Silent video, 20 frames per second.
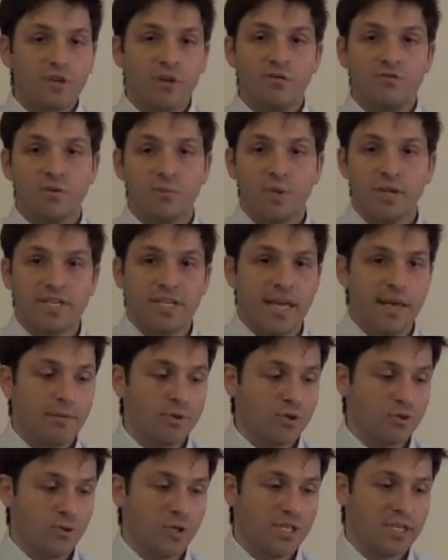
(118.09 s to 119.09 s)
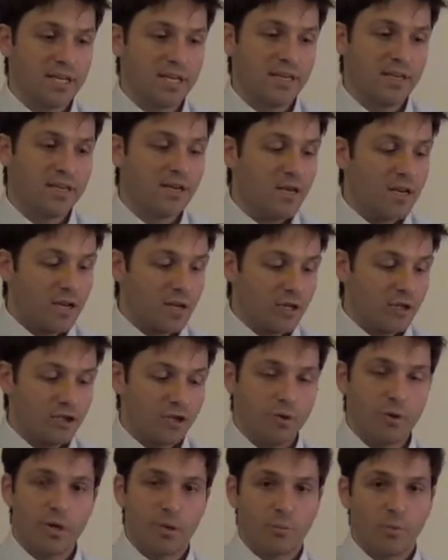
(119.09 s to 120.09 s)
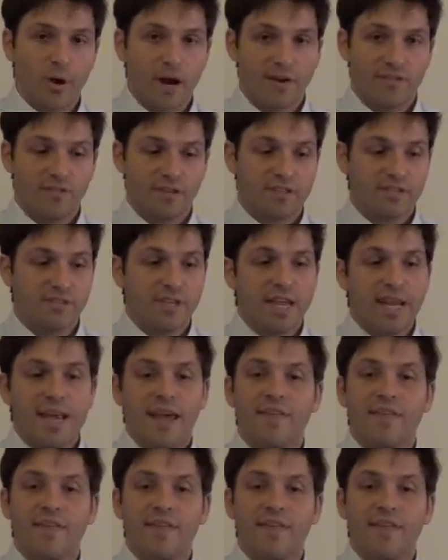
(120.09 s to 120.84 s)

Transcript: from the damage we did during breakfast.